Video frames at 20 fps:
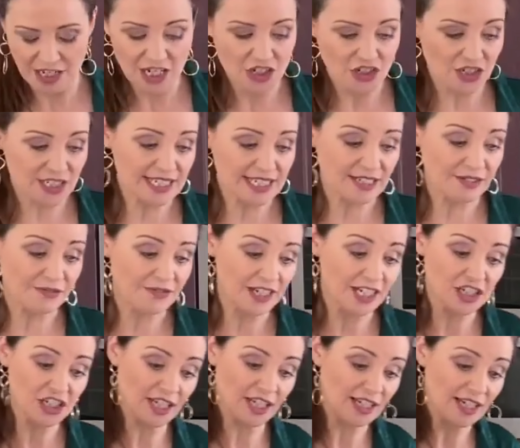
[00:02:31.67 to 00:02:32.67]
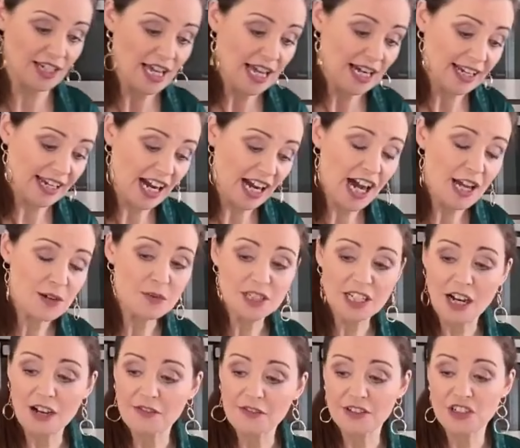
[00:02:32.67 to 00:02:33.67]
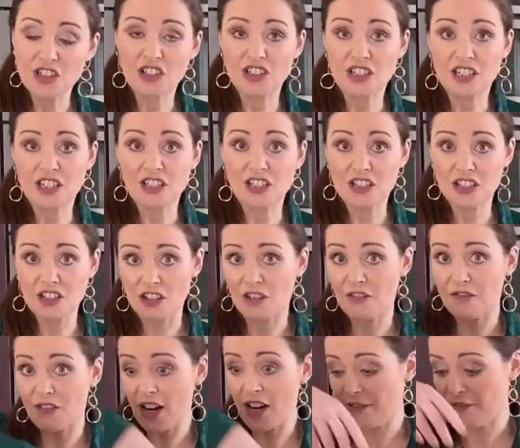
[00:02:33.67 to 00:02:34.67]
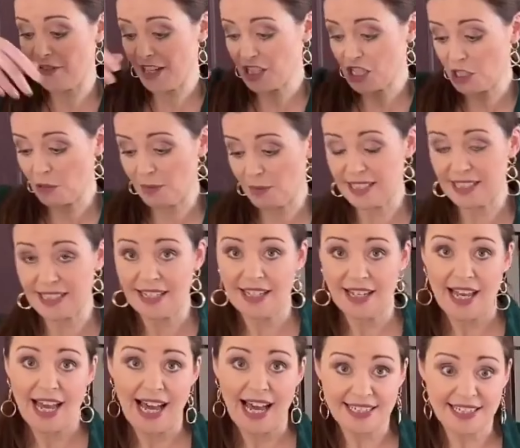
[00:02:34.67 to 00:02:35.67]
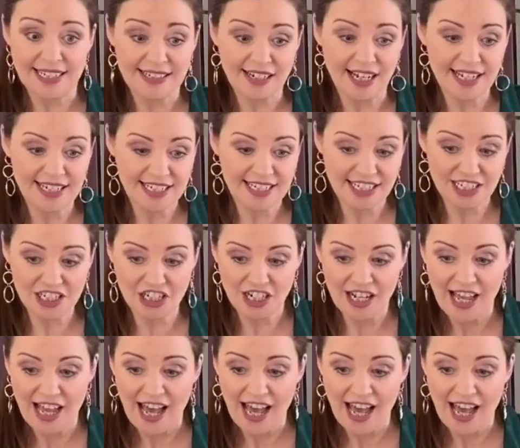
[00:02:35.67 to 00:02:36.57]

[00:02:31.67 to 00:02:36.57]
Just as a finishing, like I would often just stir fry vegetables as a side dish,